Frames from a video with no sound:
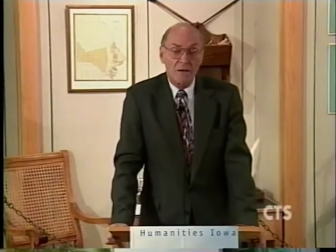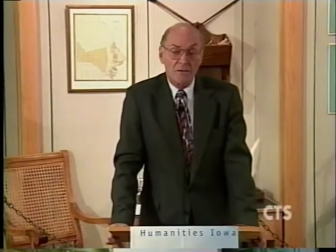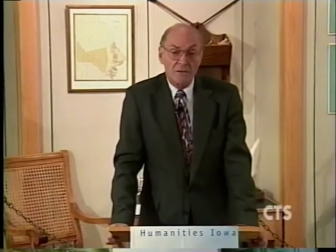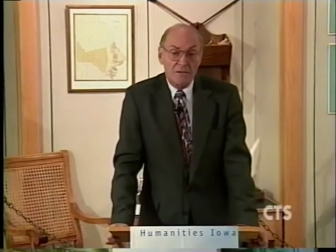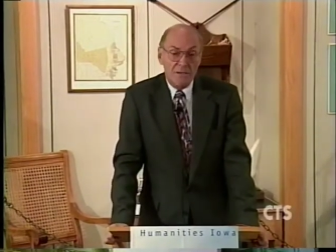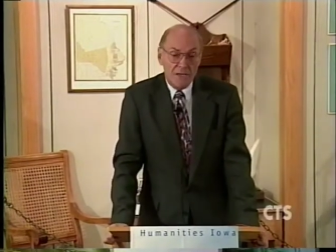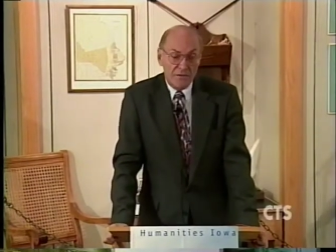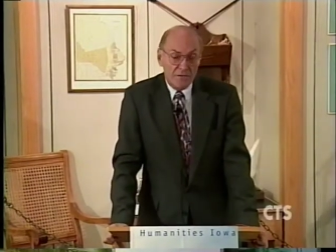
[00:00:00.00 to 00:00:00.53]
Uh,
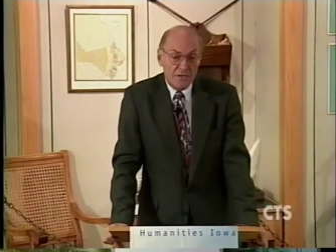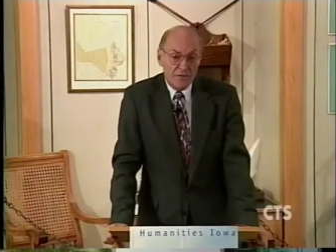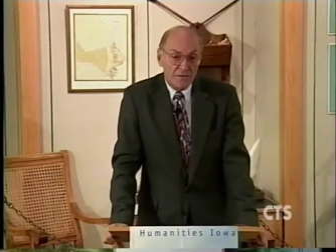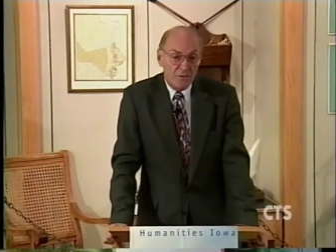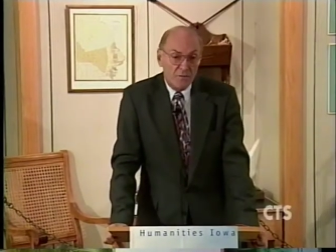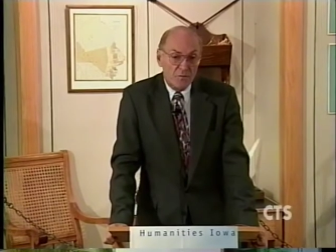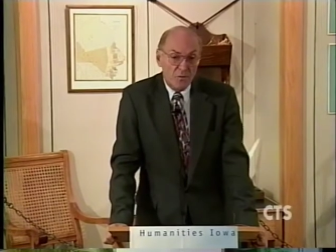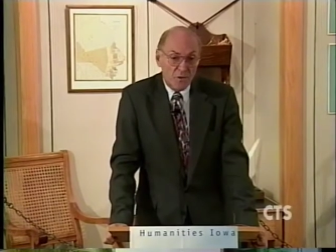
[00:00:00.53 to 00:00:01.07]
seven
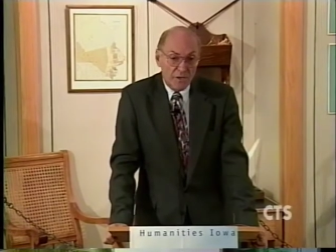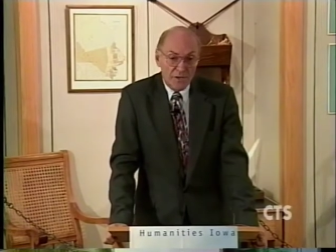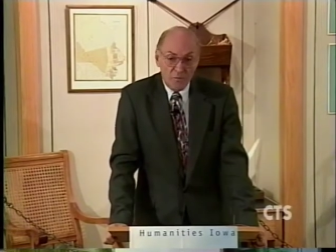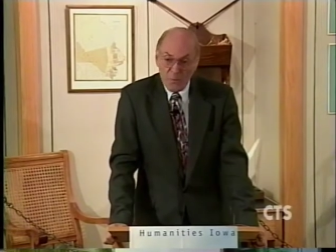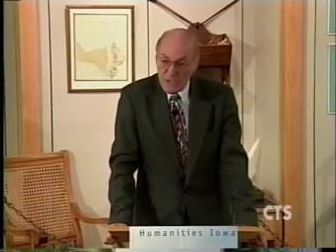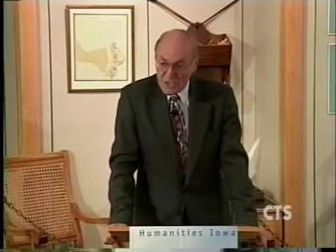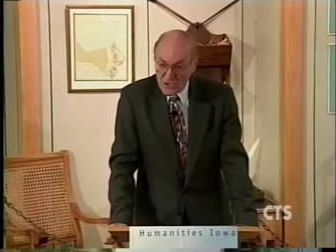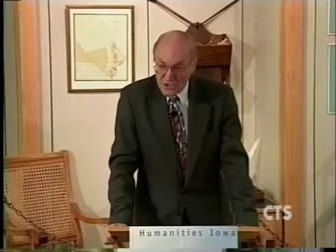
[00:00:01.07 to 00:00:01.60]
of them were
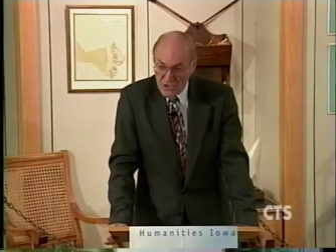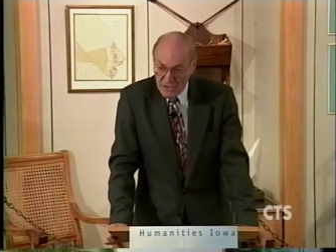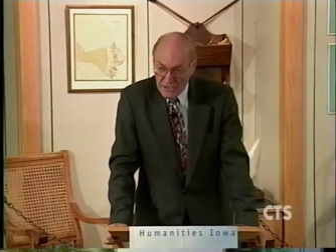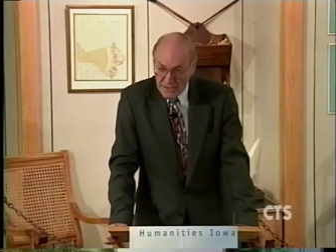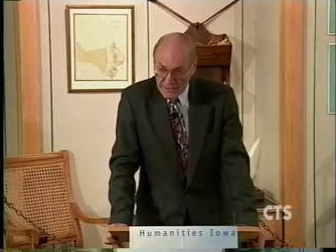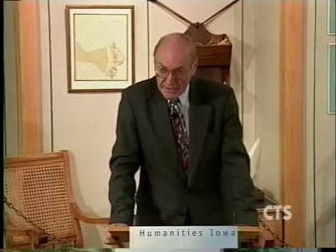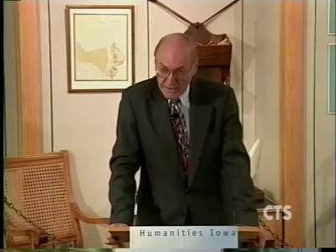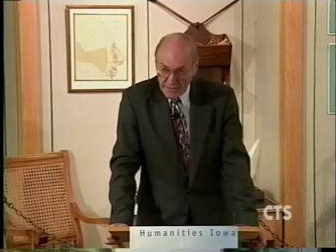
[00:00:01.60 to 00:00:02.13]
in
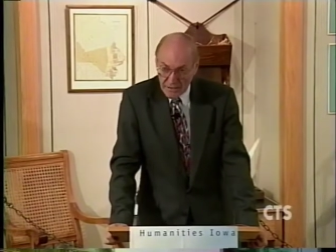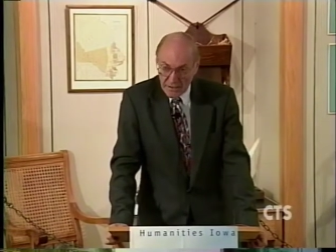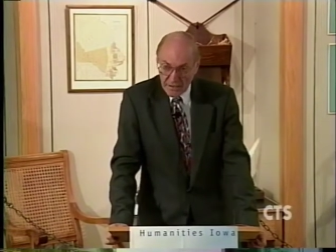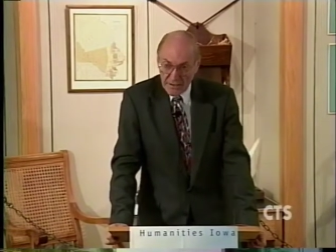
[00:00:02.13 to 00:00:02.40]
Winneshiek County.